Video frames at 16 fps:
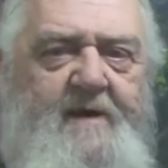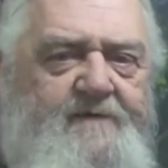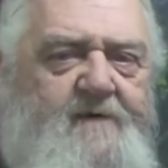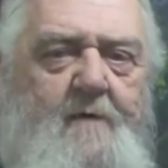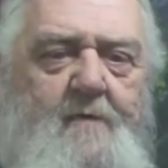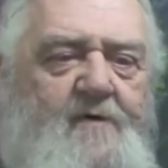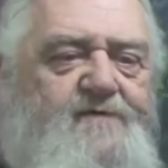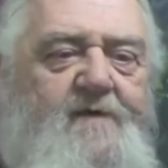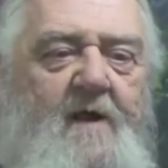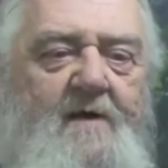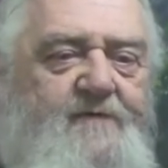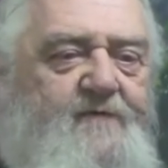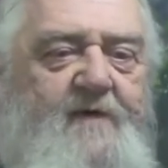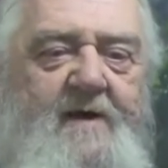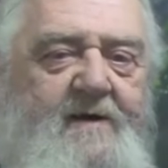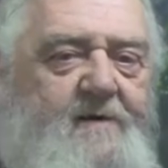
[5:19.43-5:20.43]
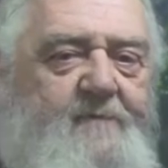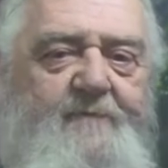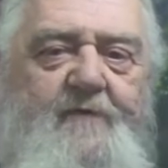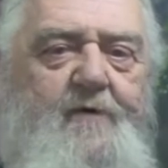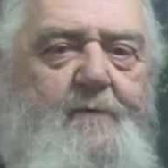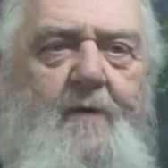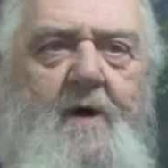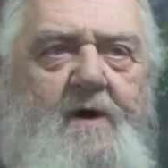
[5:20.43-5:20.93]
It's almost like drinking a
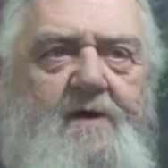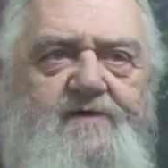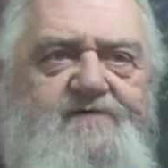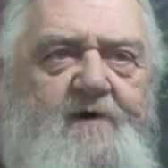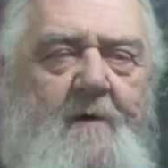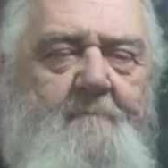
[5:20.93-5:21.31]
fruit punch.